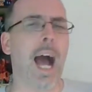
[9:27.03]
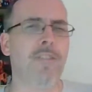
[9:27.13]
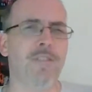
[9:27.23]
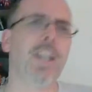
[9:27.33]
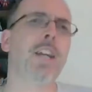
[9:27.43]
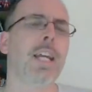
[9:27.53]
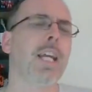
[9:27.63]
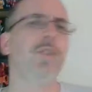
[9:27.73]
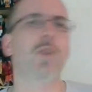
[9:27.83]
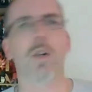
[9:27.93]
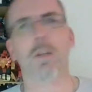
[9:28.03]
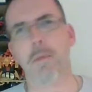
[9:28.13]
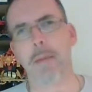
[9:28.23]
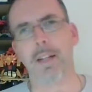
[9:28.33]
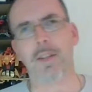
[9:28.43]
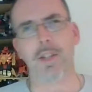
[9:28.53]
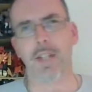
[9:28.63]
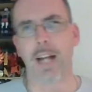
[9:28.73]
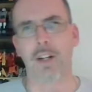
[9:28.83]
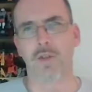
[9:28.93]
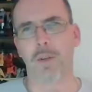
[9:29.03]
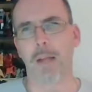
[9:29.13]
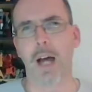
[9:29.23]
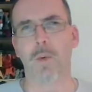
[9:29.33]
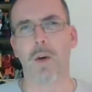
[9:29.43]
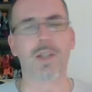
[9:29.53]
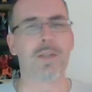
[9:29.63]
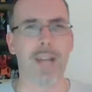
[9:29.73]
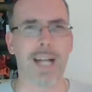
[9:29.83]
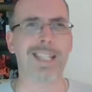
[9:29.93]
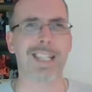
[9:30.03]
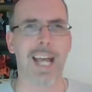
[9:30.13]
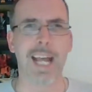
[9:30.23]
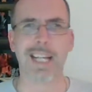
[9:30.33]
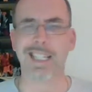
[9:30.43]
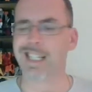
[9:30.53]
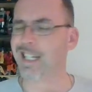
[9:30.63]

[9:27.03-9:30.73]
I feel like he's going to be made to the standard Grimlock was, and if that's the case,